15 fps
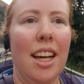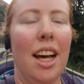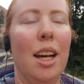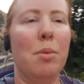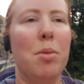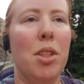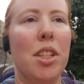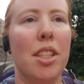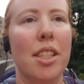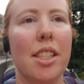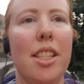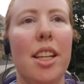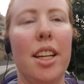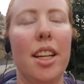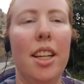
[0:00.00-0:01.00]
I'm
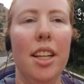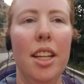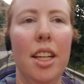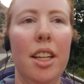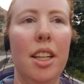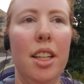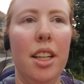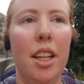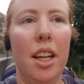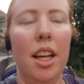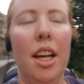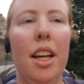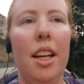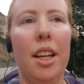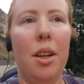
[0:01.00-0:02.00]
just uh,
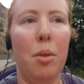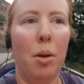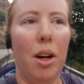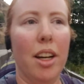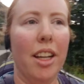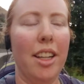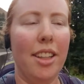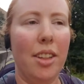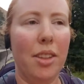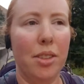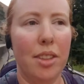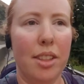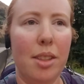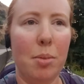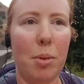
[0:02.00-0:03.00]
walking alone
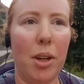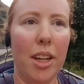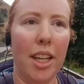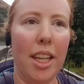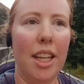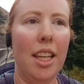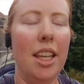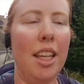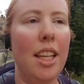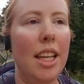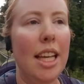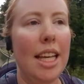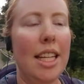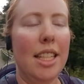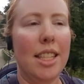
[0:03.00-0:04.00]
this morning.
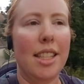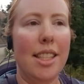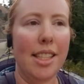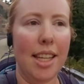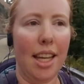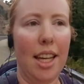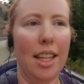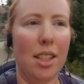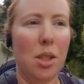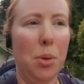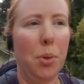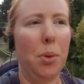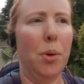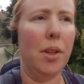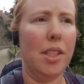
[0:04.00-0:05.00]
It's day
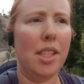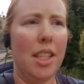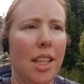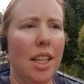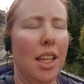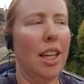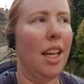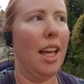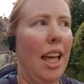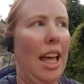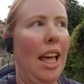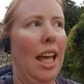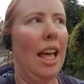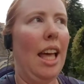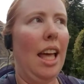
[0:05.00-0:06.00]

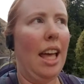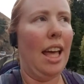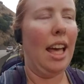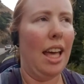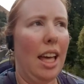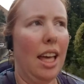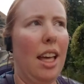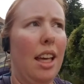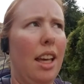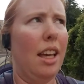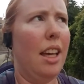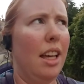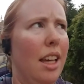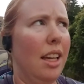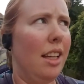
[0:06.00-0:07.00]

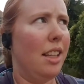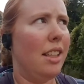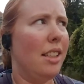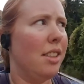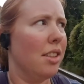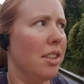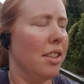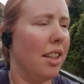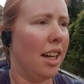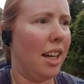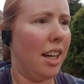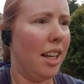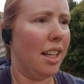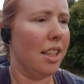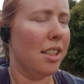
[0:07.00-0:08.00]
28 or
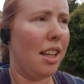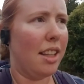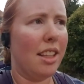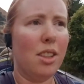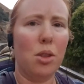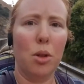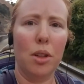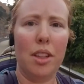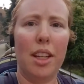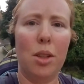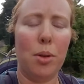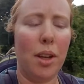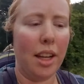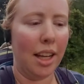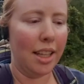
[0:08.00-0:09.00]
9. I think it's day
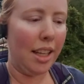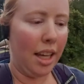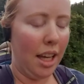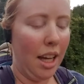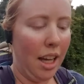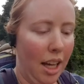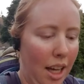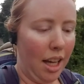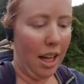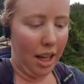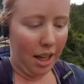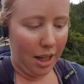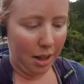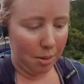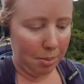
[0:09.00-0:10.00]
29.
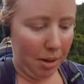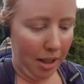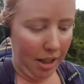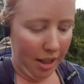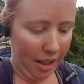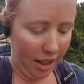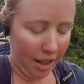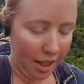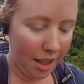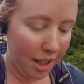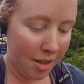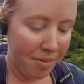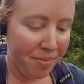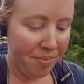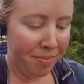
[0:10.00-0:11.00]
Um,
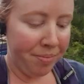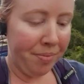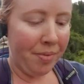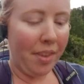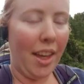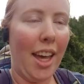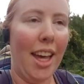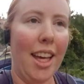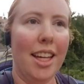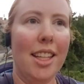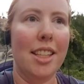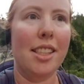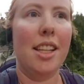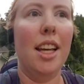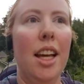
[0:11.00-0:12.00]

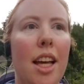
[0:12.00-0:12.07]
and